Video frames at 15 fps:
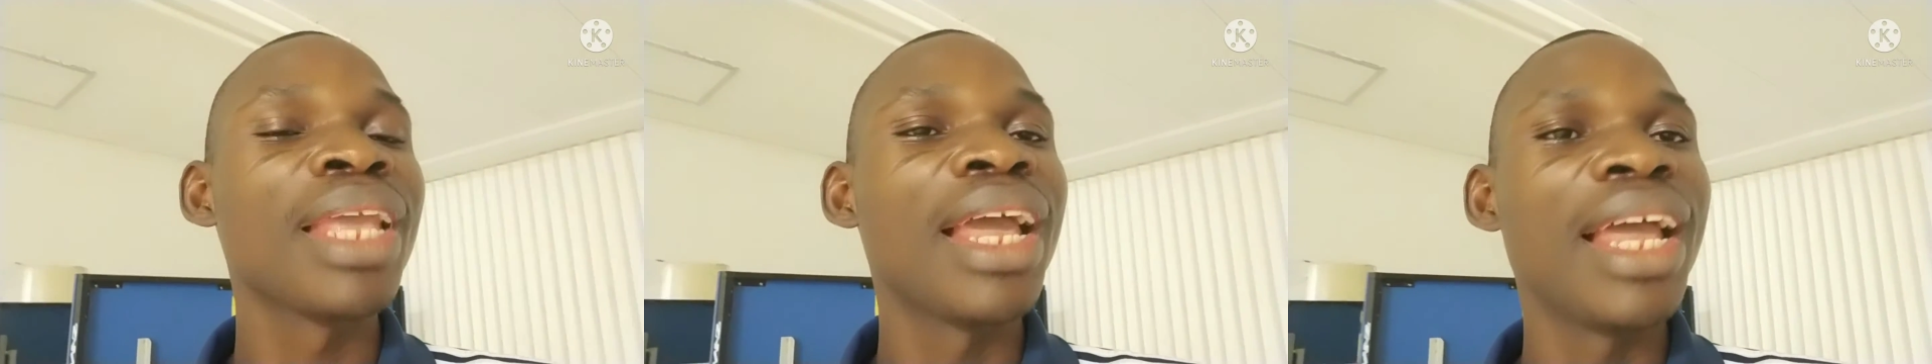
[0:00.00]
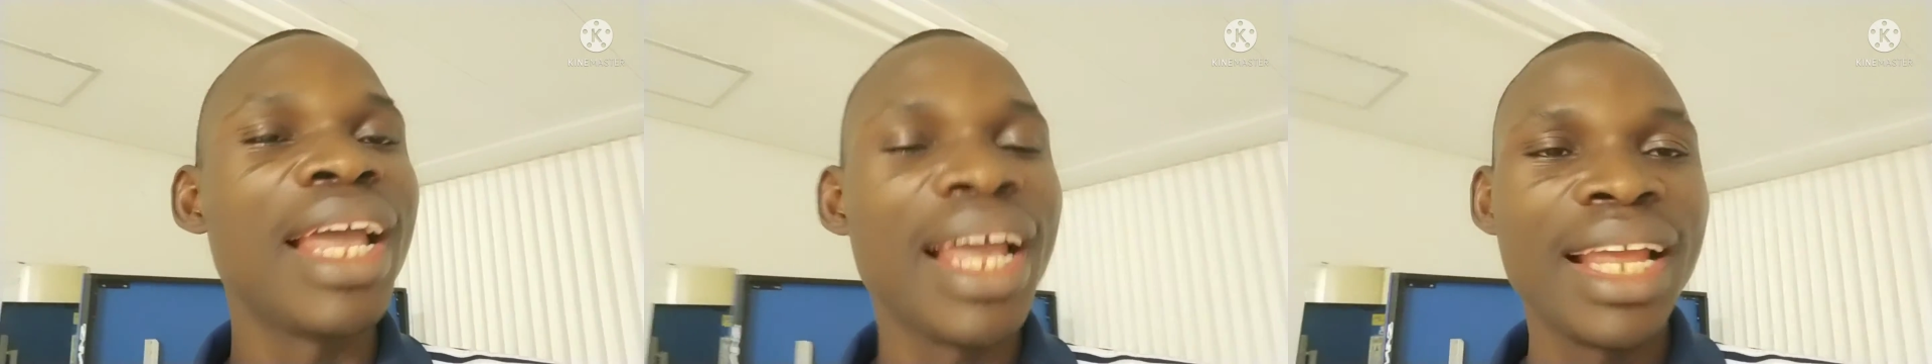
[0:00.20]

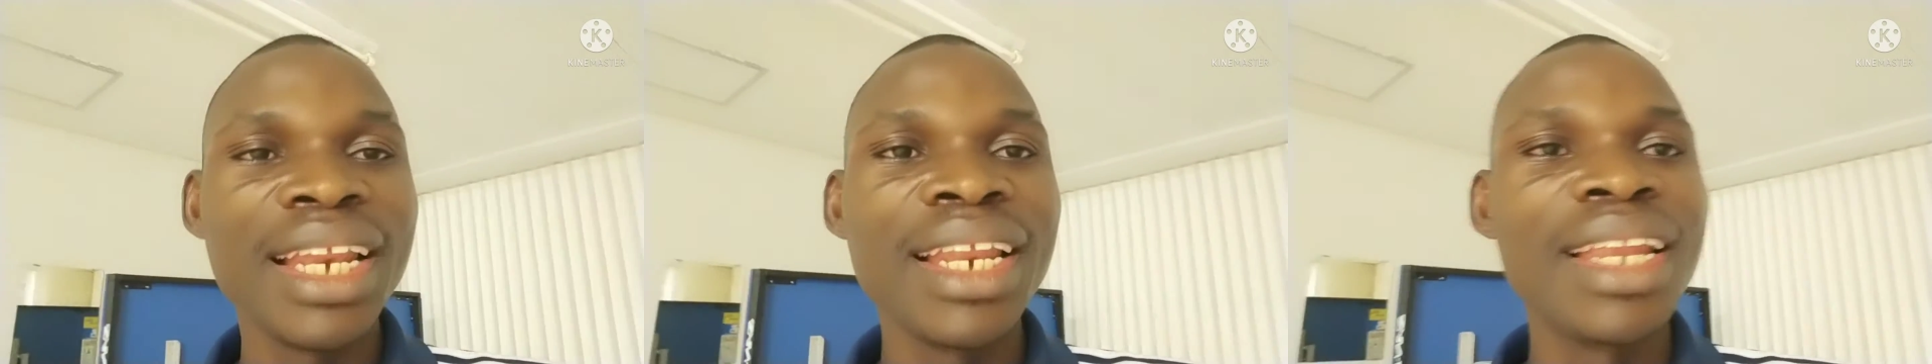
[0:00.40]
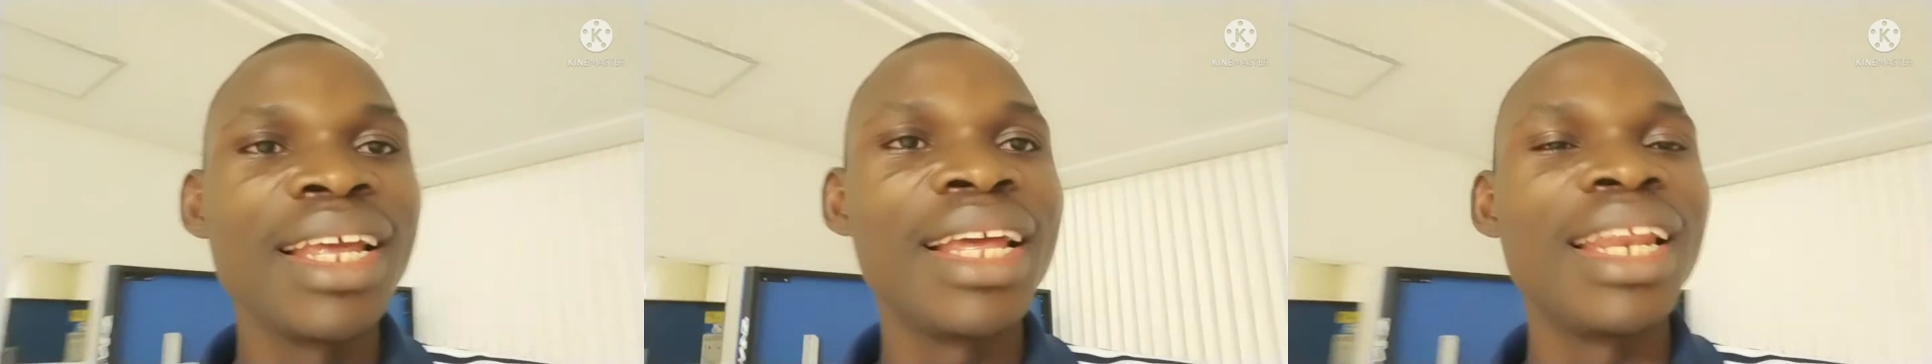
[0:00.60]

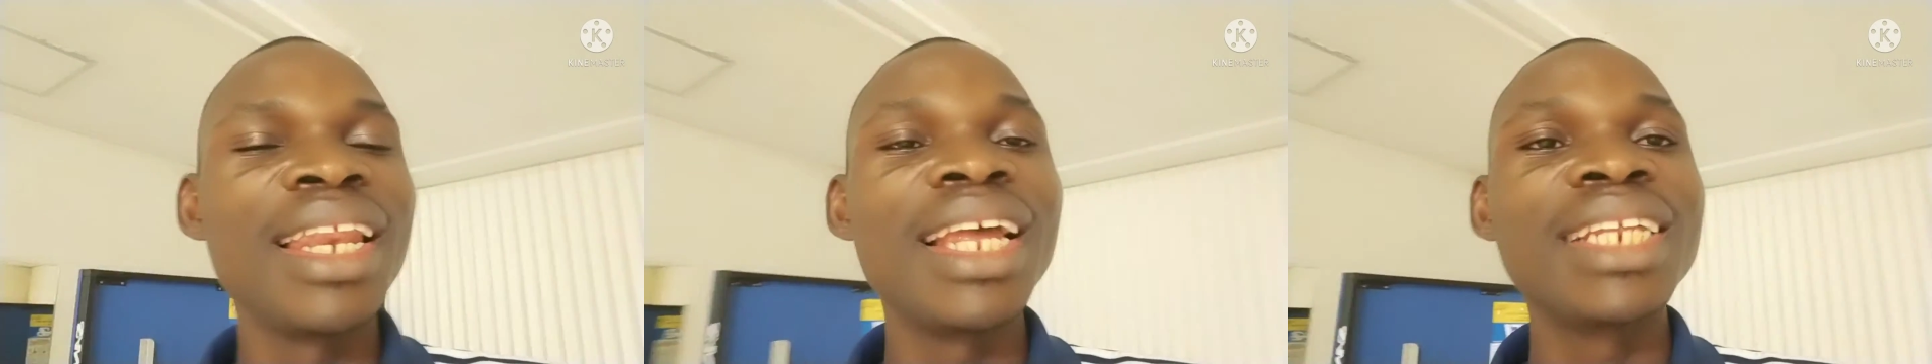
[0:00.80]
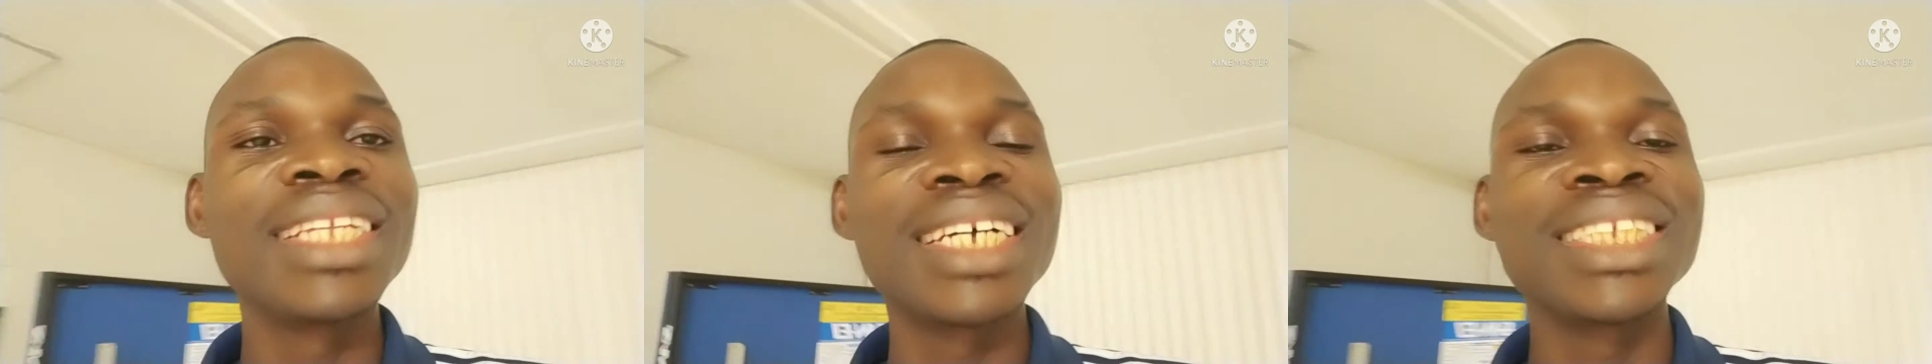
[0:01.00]
And
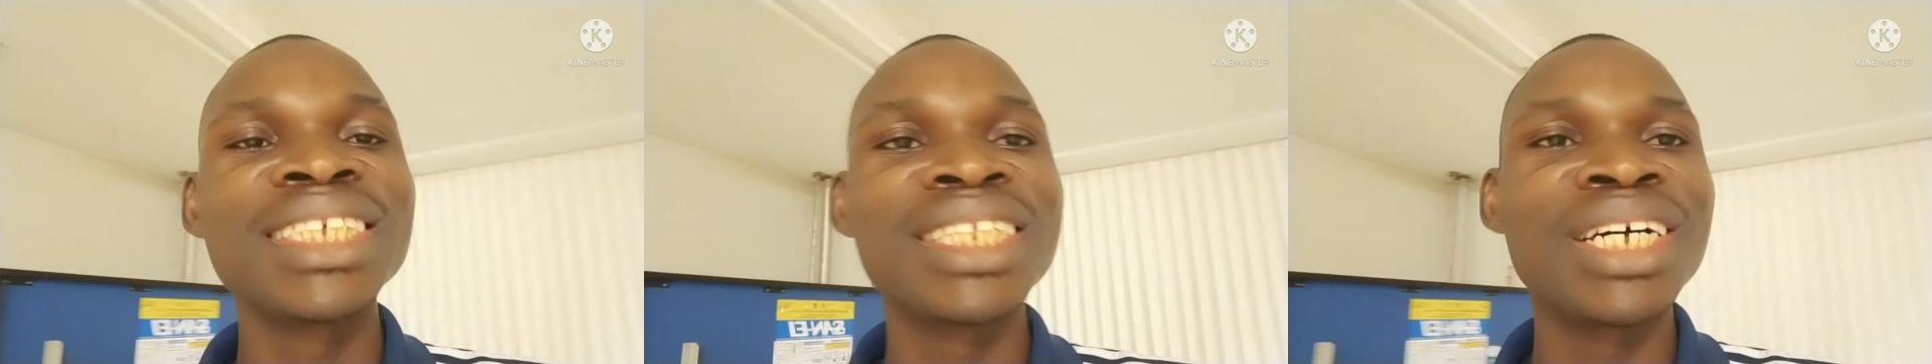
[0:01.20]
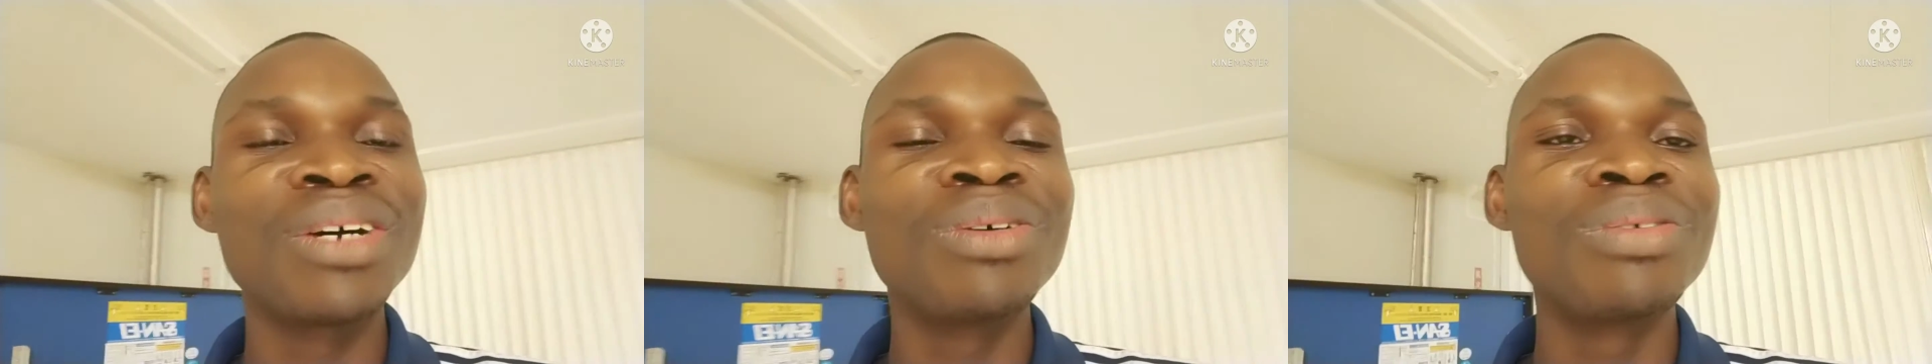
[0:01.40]
let us
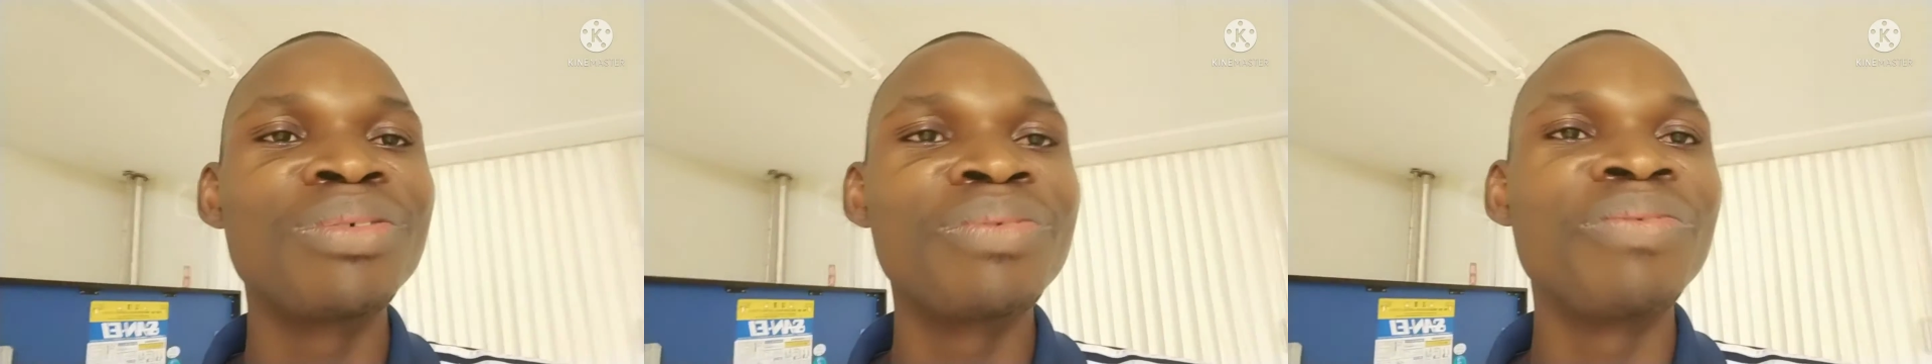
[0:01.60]
now